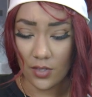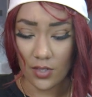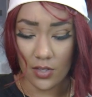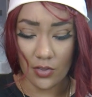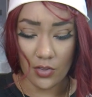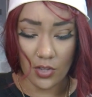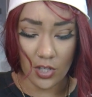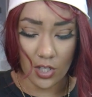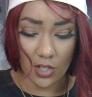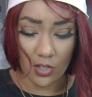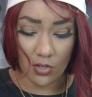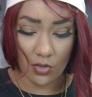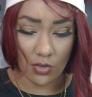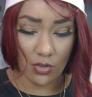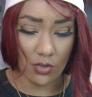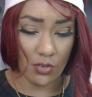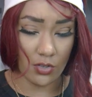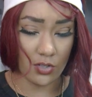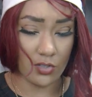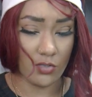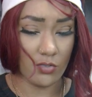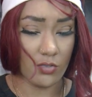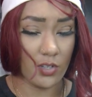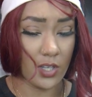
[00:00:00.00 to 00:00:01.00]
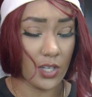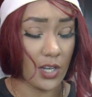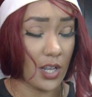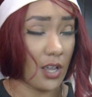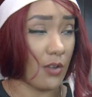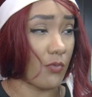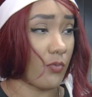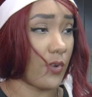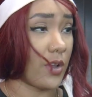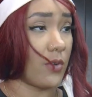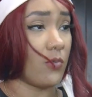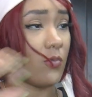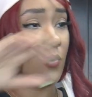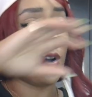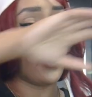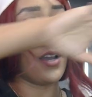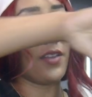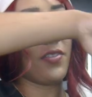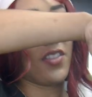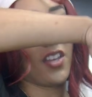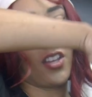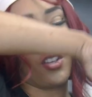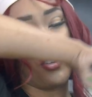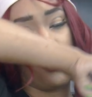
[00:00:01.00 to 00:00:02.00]
And then you're going to get a red
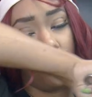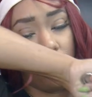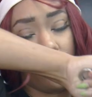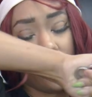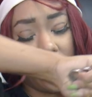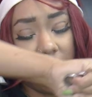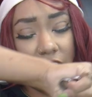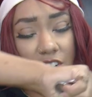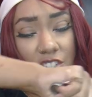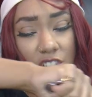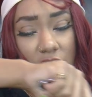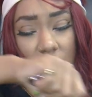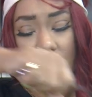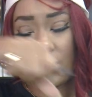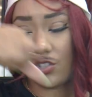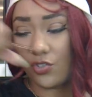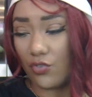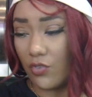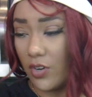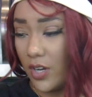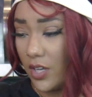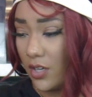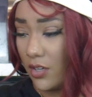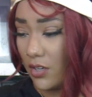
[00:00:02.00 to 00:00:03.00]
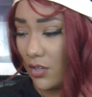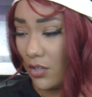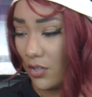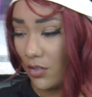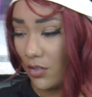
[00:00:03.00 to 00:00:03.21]
wine that you would actually drink,